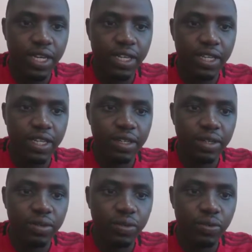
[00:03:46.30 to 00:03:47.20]
and then
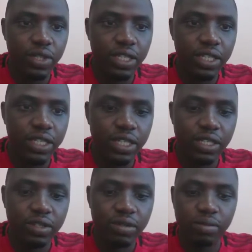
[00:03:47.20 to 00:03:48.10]
we need
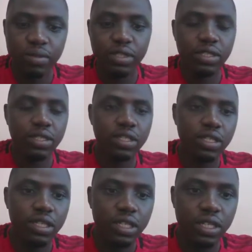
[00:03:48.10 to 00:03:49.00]
this to be
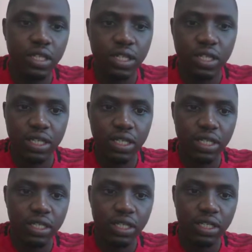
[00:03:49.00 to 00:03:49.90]

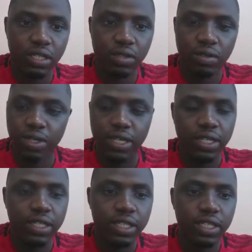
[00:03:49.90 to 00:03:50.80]

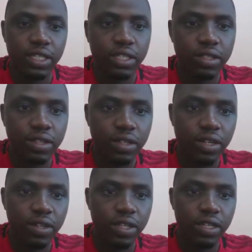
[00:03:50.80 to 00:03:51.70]
required
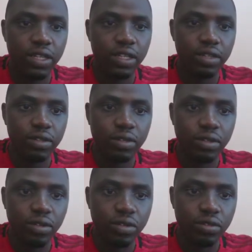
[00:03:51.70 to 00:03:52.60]
to
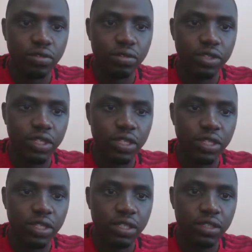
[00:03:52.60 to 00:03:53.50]
not to
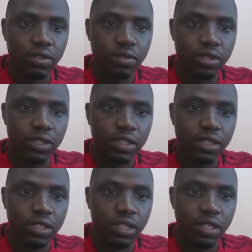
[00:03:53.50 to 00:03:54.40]
send to
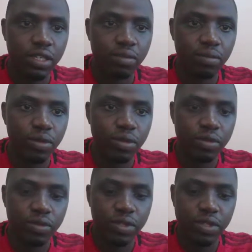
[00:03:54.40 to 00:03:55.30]
register
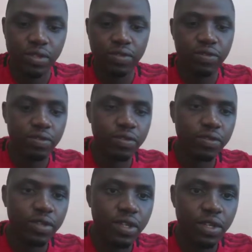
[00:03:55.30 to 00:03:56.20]
employees without
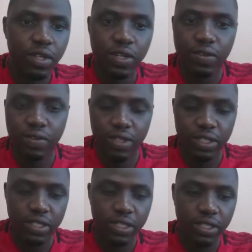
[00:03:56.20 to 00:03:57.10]

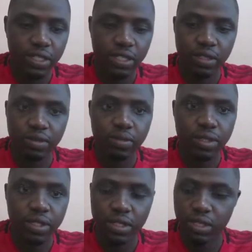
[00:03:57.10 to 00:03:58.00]
first
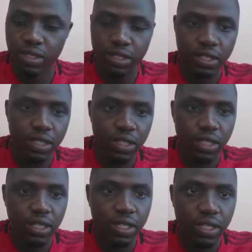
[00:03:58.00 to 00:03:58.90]
names,
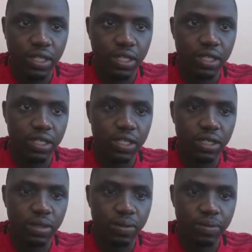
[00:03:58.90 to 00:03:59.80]
the rest.